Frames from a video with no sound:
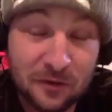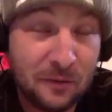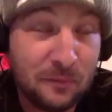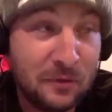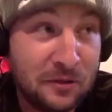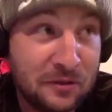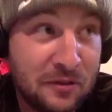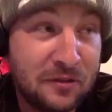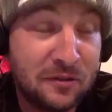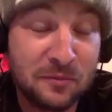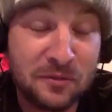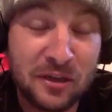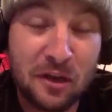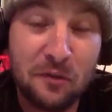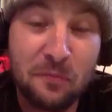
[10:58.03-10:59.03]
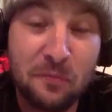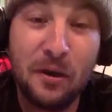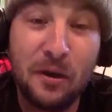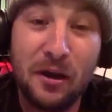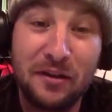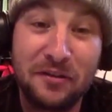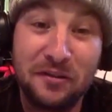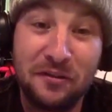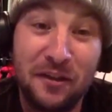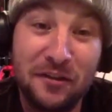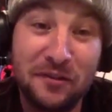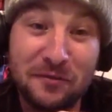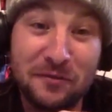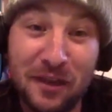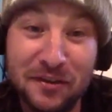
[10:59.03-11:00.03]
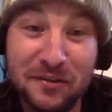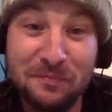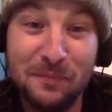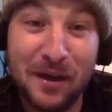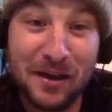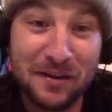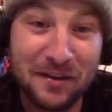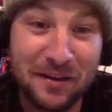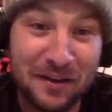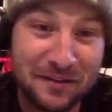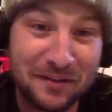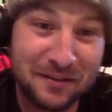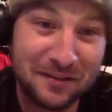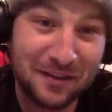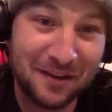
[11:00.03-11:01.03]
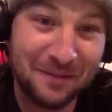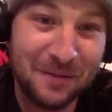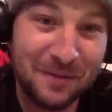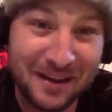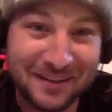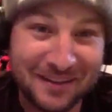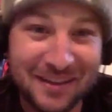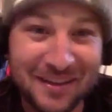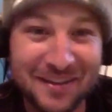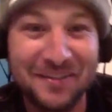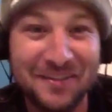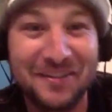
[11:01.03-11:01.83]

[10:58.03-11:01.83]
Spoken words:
that I'm going to see some southpaw action. That's my guess, is that I might see a